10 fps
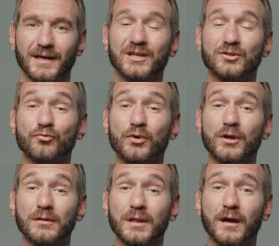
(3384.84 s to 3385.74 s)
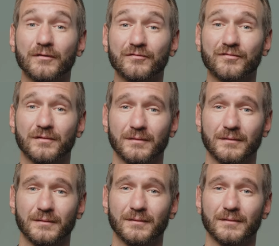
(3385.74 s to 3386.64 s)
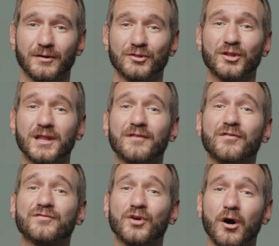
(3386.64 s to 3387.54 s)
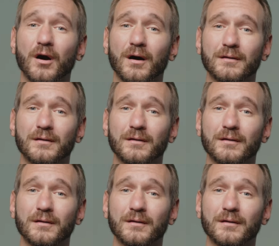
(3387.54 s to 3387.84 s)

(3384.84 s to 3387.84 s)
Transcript: in real love, hmm. the love of God.